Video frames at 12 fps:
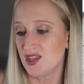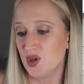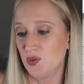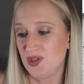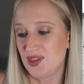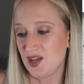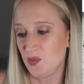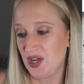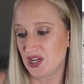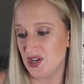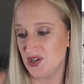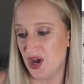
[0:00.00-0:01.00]
The only thing we
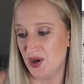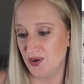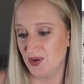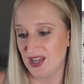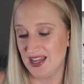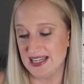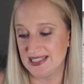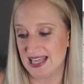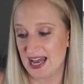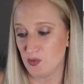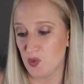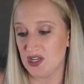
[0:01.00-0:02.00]
can know is
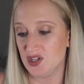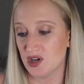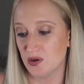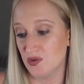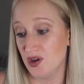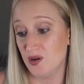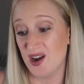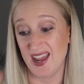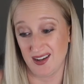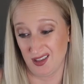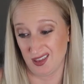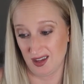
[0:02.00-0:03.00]
that we don't know
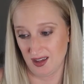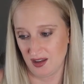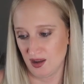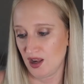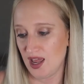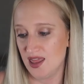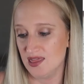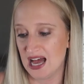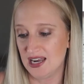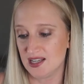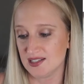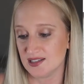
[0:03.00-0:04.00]
anything, and
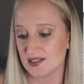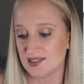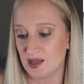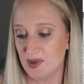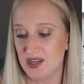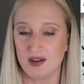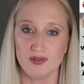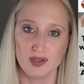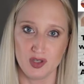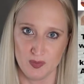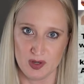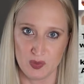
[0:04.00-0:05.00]
that is the summit of
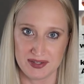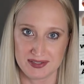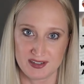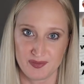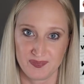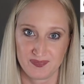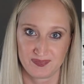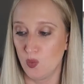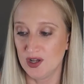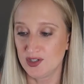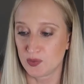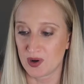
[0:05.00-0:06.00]
human wisdom.
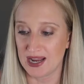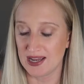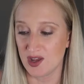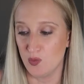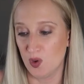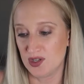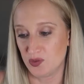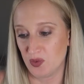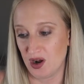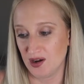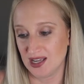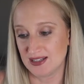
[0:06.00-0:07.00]
What's right and what's
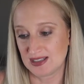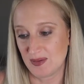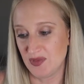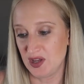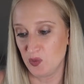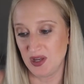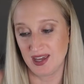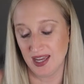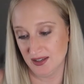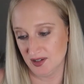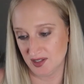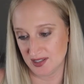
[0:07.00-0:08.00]
wrong is something we
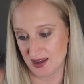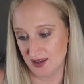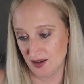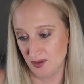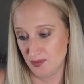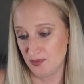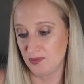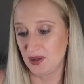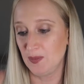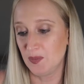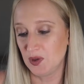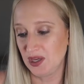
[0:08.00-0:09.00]
can't decide.
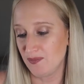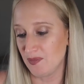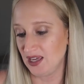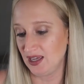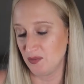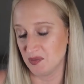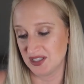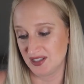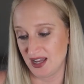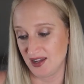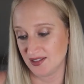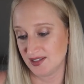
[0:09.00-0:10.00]
People keep making
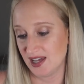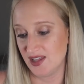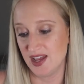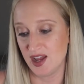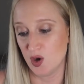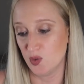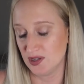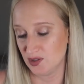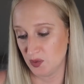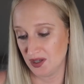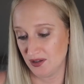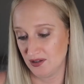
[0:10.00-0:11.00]
mistakes, and they always
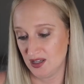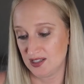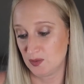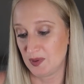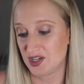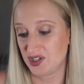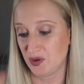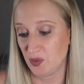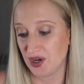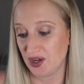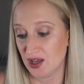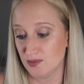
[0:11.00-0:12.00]
will, especially
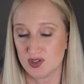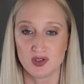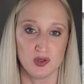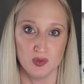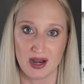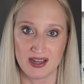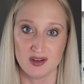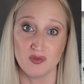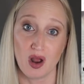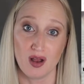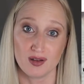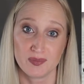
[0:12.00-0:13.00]
when it comes to right and
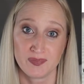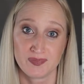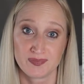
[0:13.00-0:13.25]
wrong.